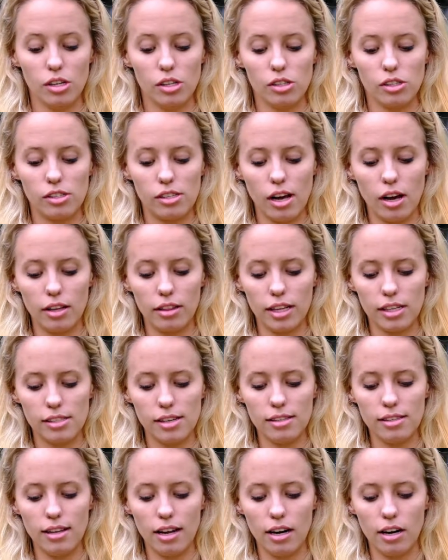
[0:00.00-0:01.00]
So this
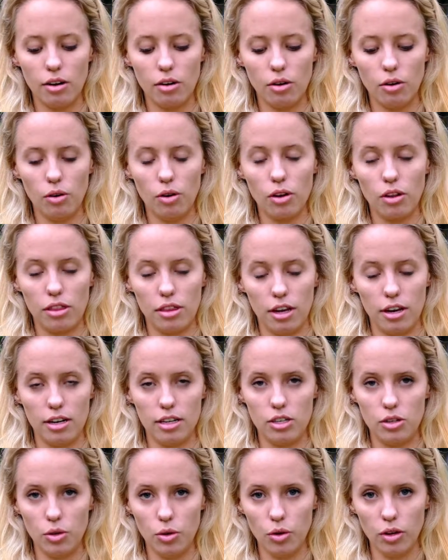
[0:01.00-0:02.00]
is the little
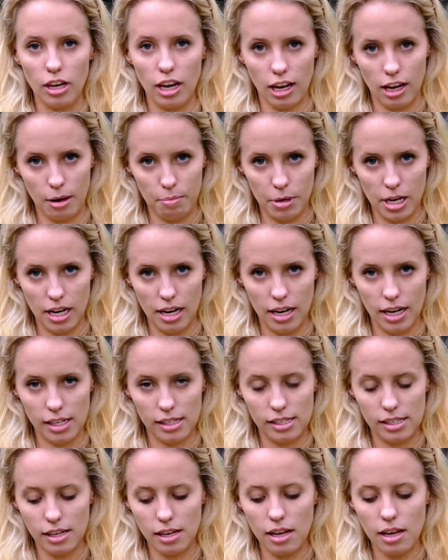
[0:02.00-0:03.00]

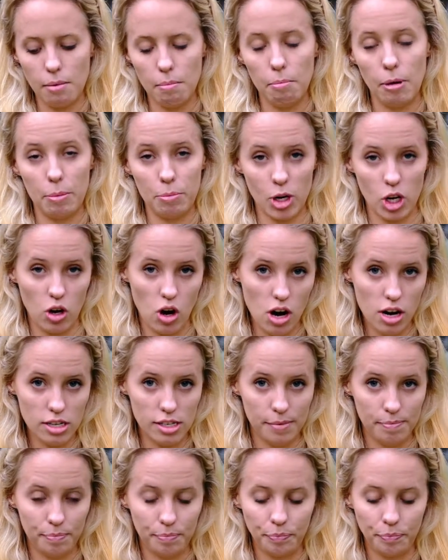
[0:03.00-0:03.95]
32GB memory card.